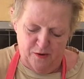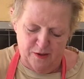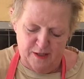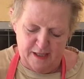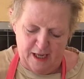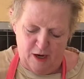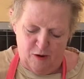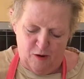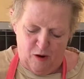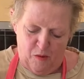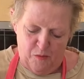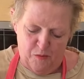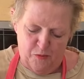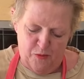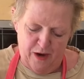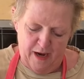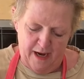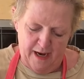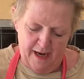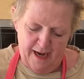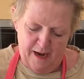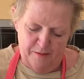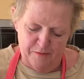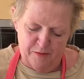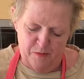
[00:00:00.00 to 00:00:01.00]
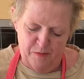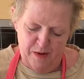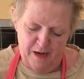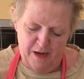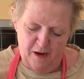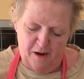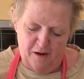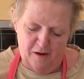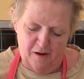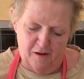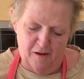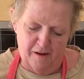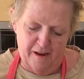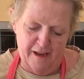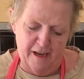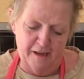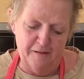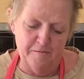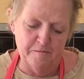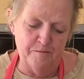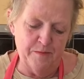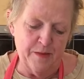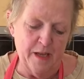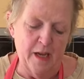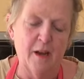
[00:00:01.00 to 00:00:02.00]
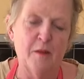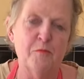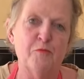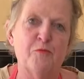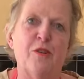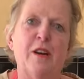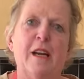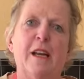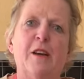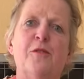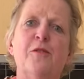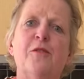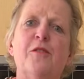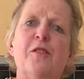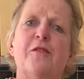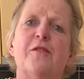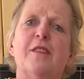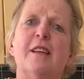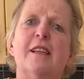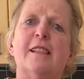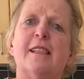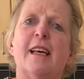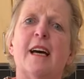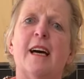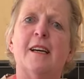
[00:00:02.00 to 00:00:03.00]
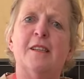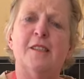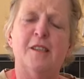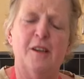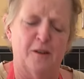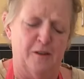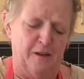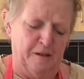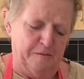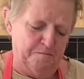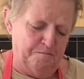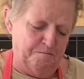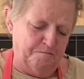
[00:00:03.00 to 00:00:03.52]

So I'll bring it up a bit higher. Pretty good at this, aren't I?